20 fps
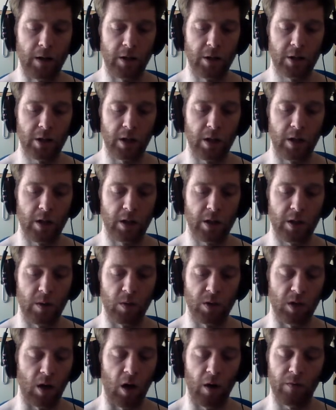she
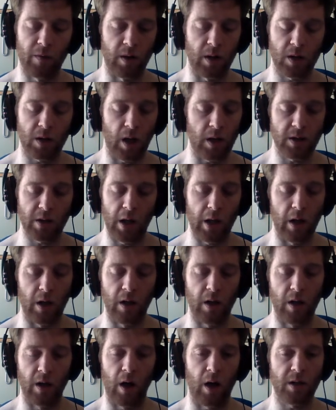was laughing. I tell you,
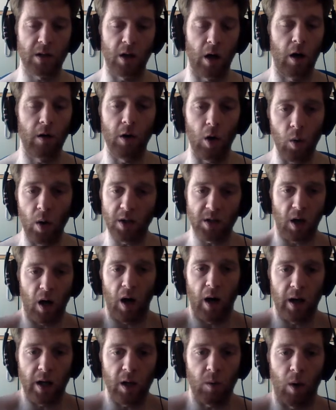I know it's
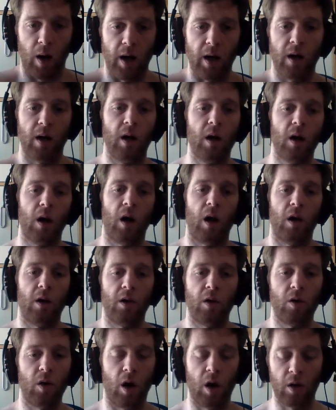high anyway. I
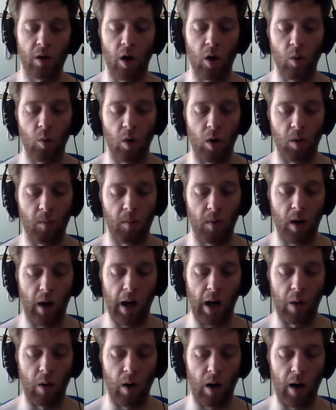know
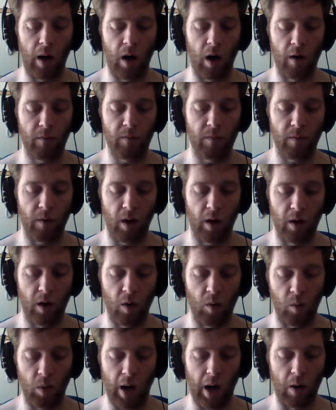
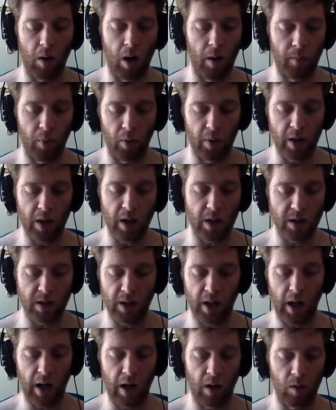how my body is
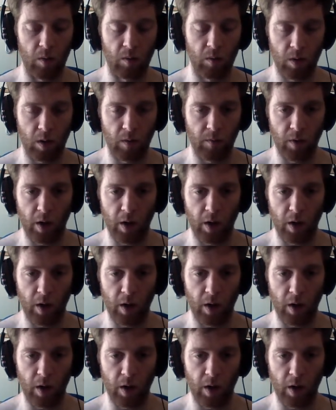and how I'm